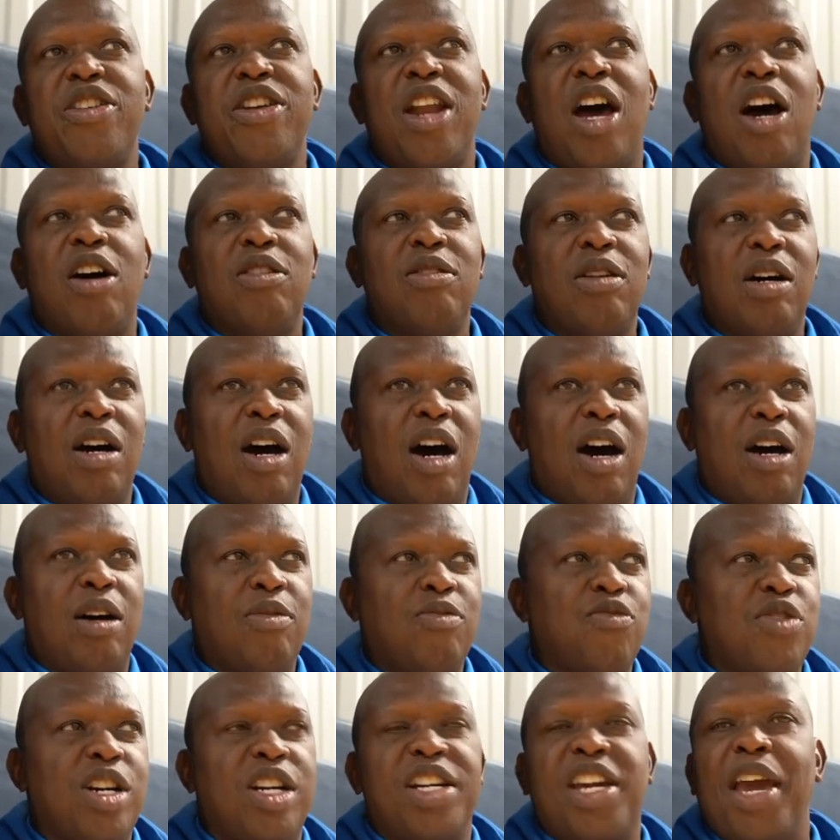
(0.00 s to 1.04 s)
You
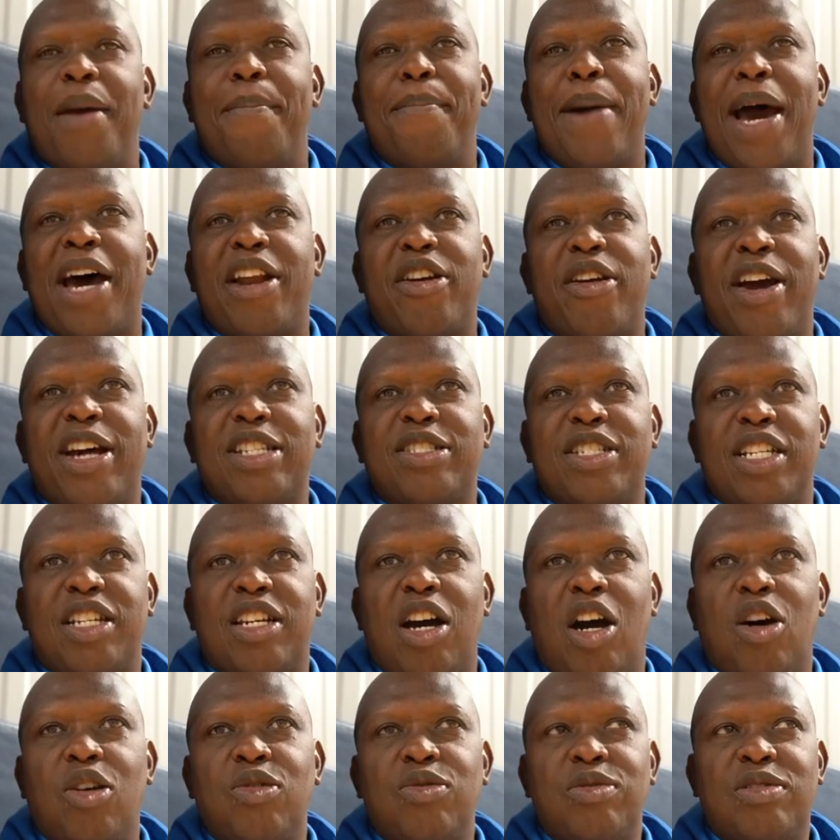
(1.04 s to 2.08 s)
know, we'll get better as it
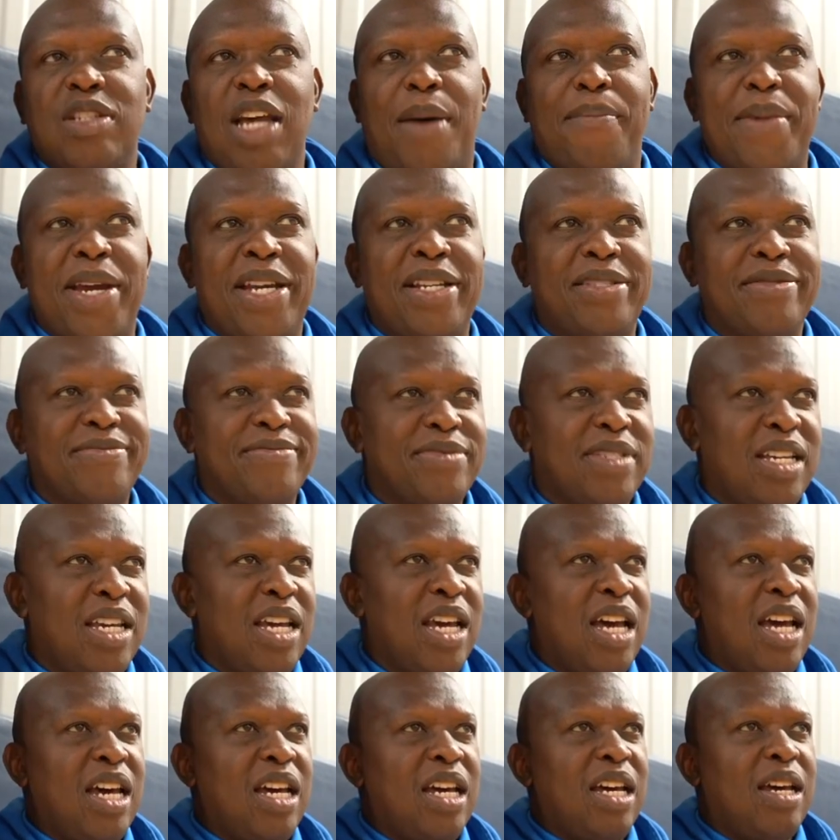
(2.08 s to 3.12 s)
goes. I mean,
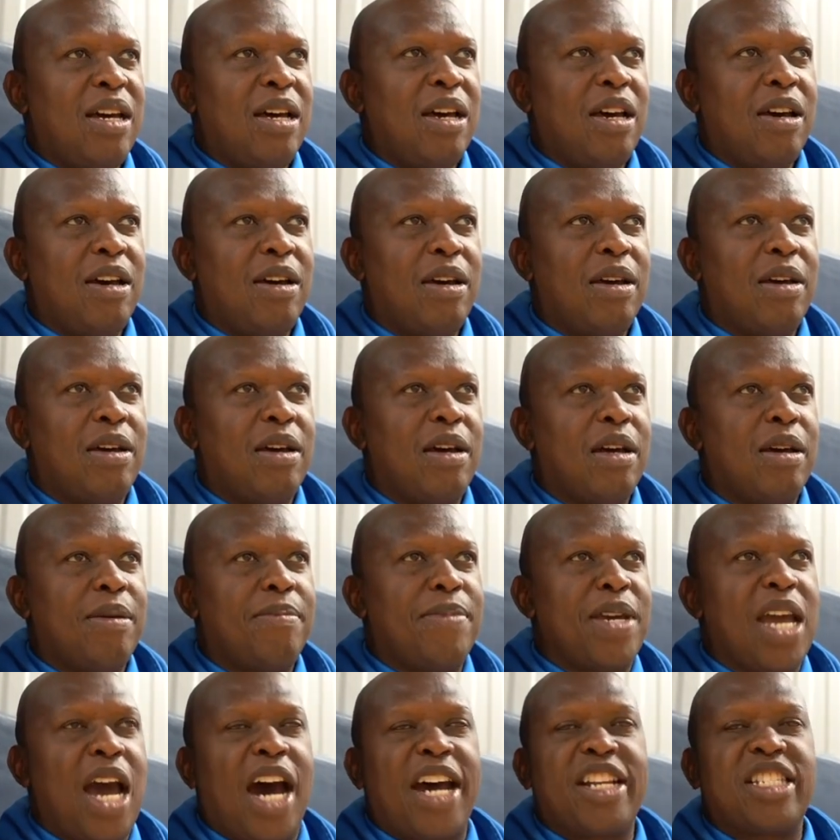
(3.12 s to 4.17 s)

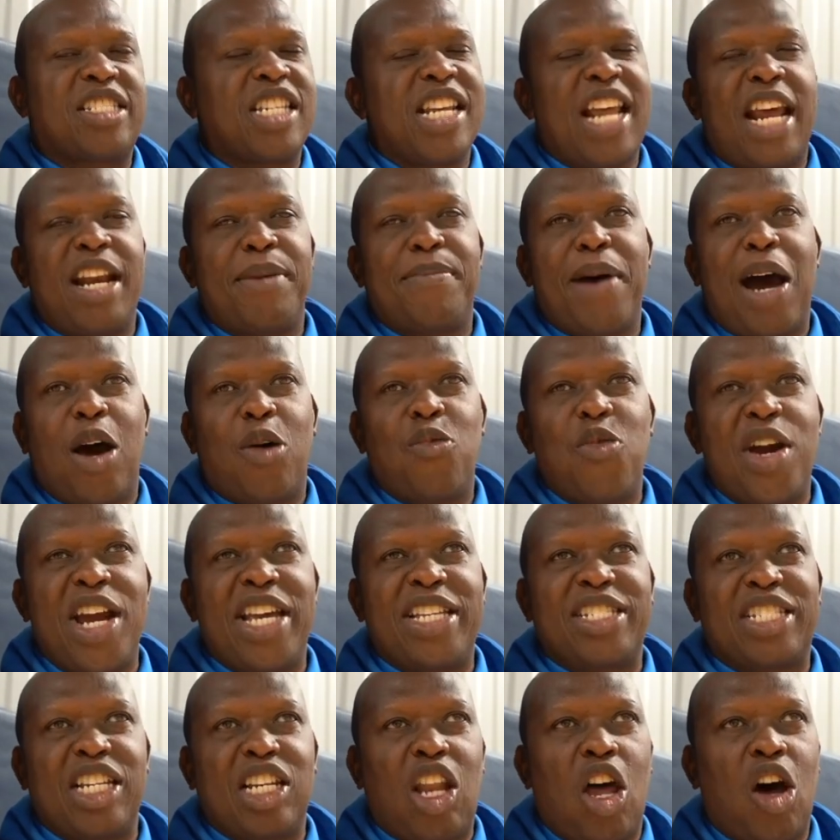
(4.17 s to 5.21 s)
be honest, it ain't about
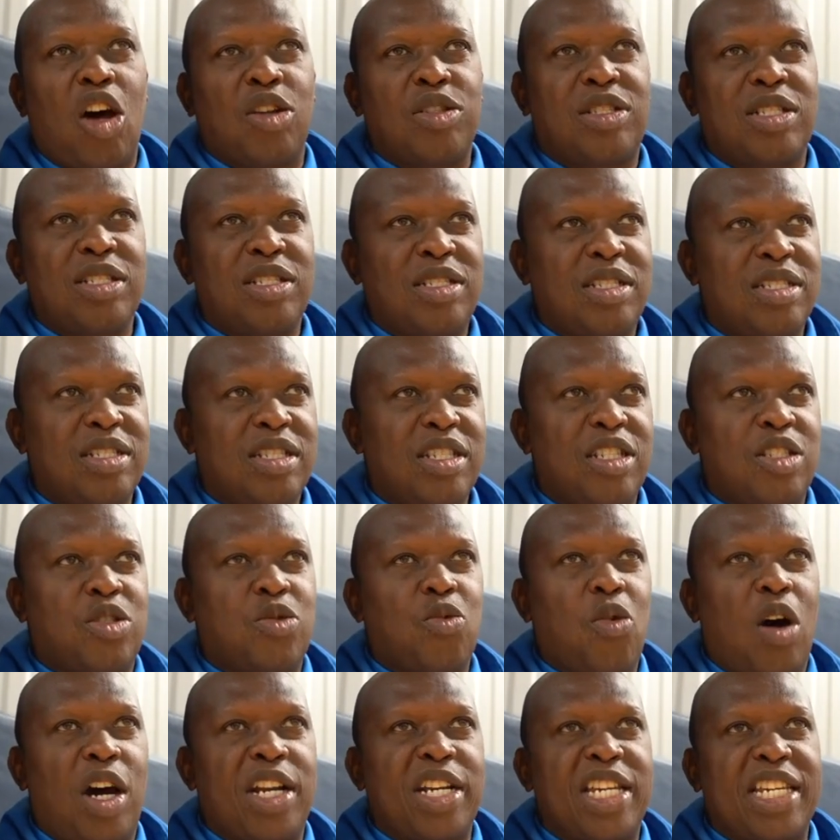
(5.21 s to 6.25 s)
wins and losses. This
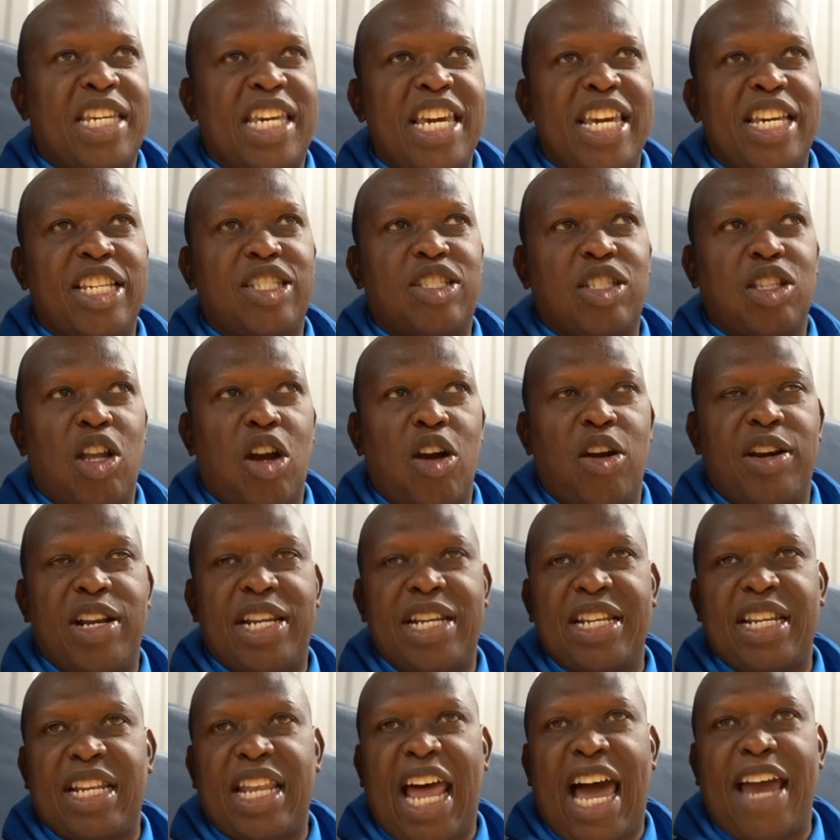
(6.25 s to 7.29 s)
is what the kids learn
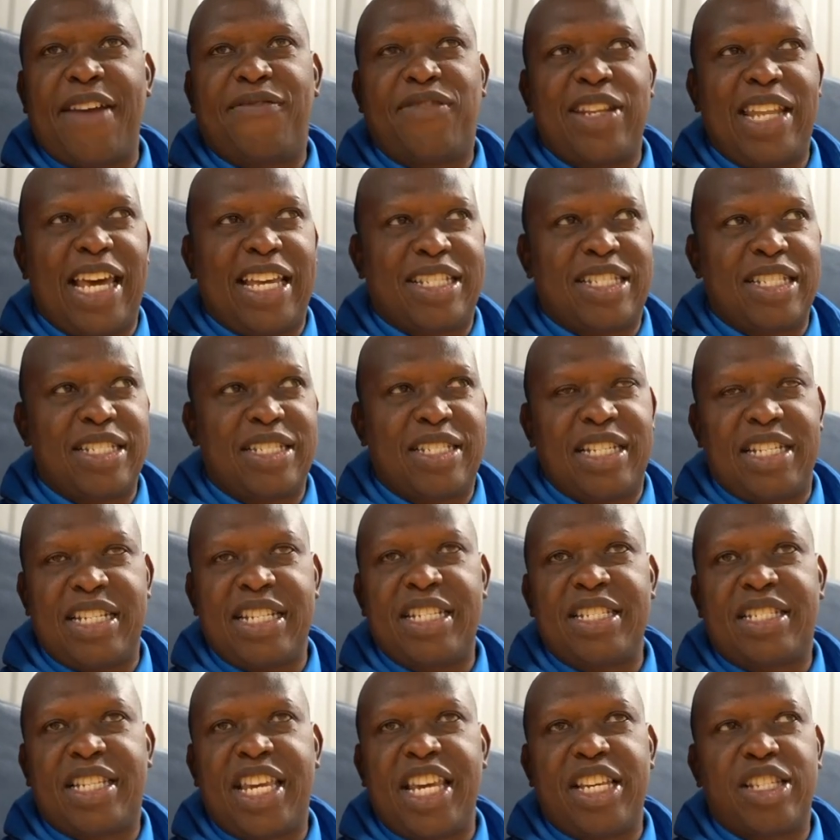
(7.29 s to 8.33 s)
and the life lessons that
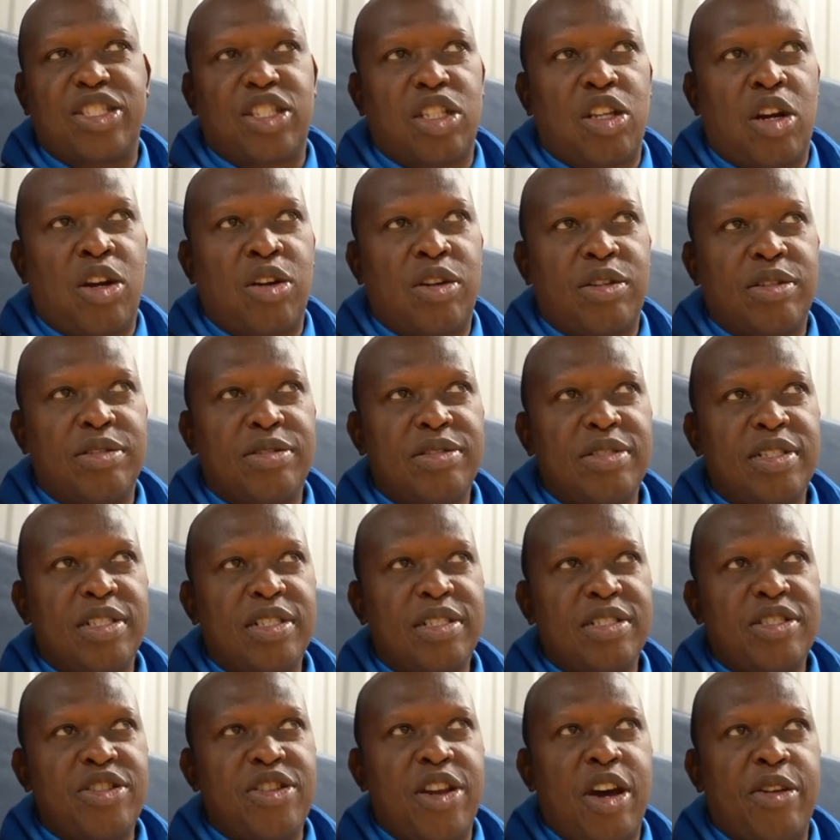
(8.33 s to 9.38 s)
these kids learn.
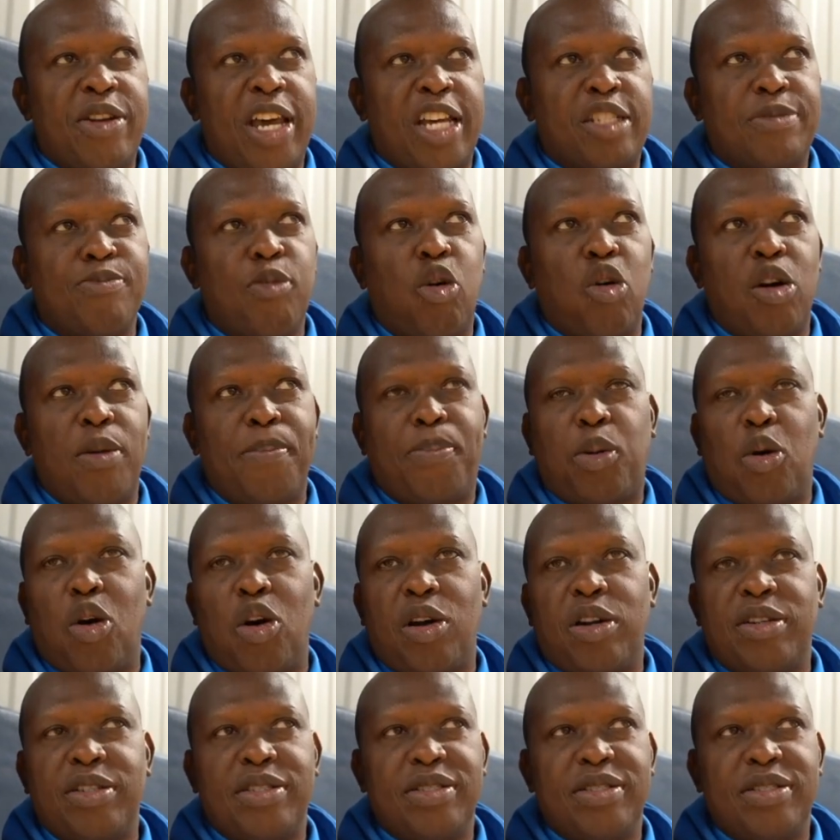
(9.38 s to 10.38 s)
You know, that's more important.